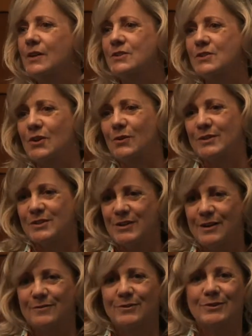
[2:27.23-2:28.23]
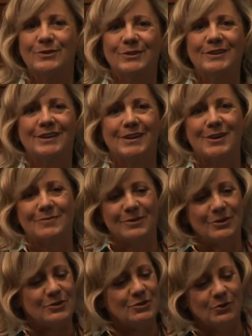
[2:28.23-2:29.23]
So it's never,
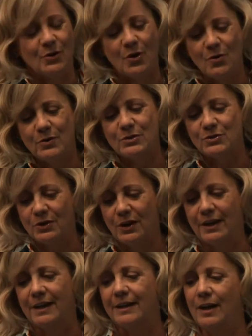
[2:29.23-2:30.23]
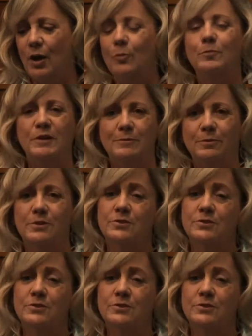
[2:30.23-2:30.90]
you should always try and help people.